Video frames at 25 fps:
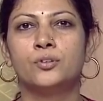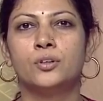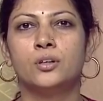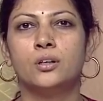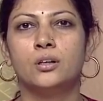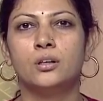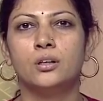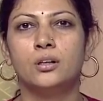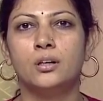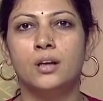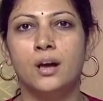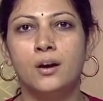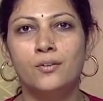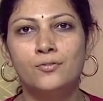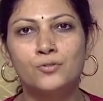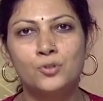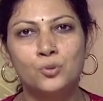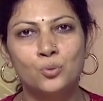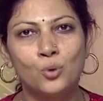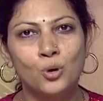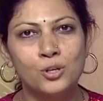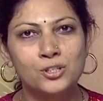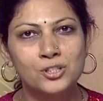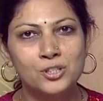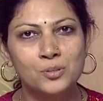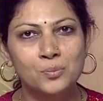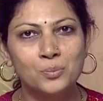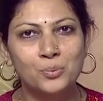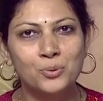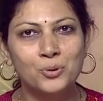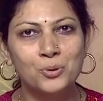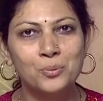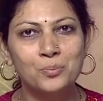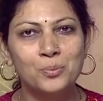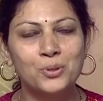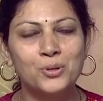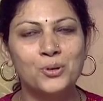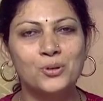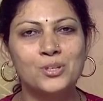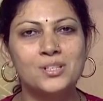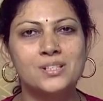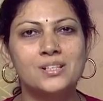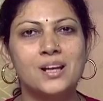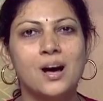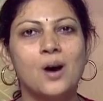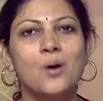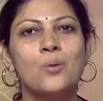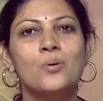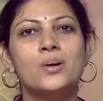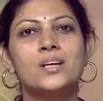love towards the poem, because
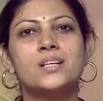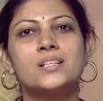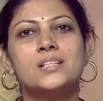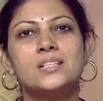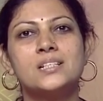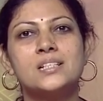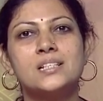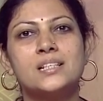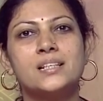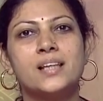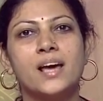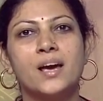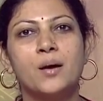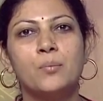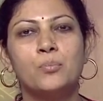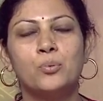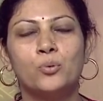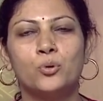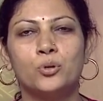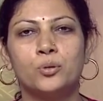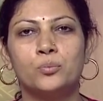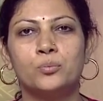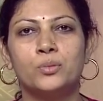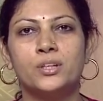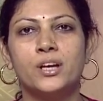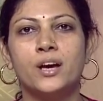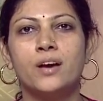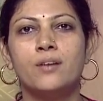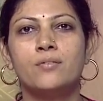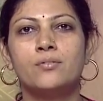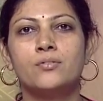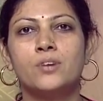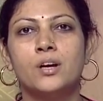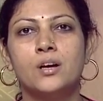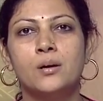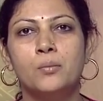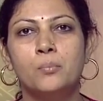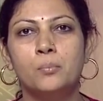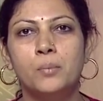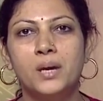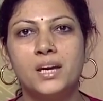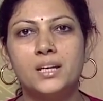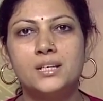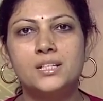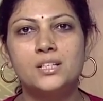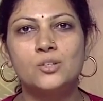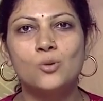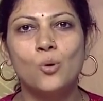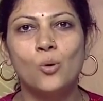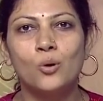now it is their poem. They have
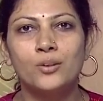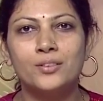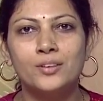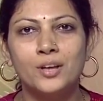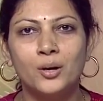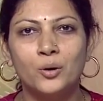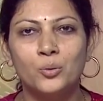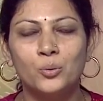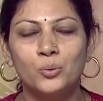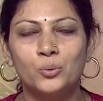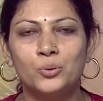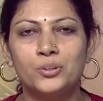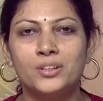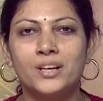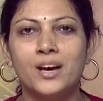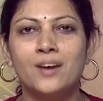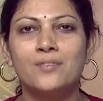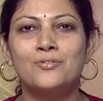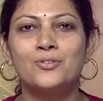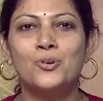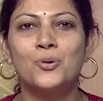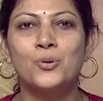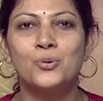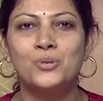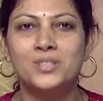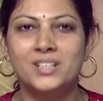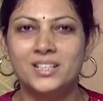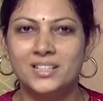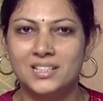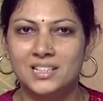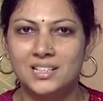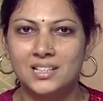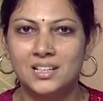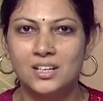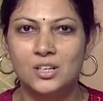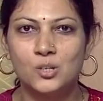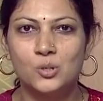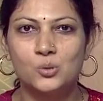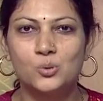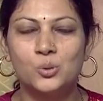made it on their own. They have owned it.